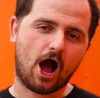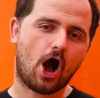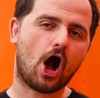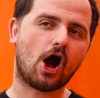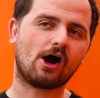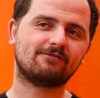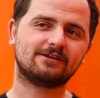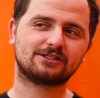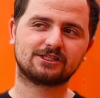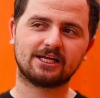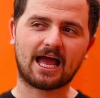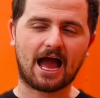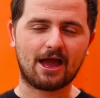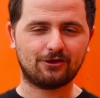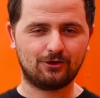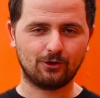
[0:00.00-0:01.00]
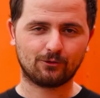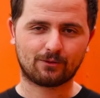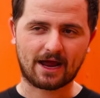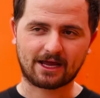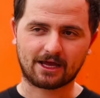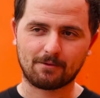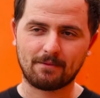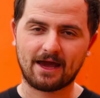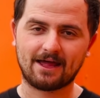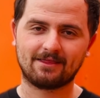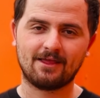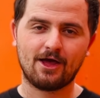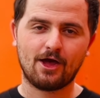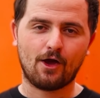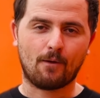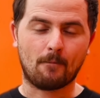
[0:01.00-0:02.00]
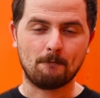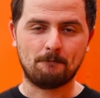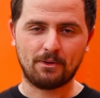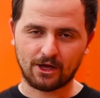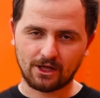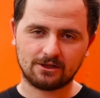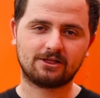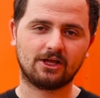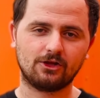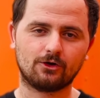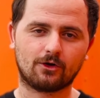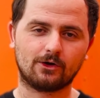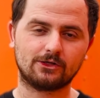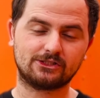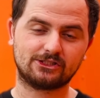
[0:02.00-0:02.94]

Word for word: Obviously, I do recommend building your own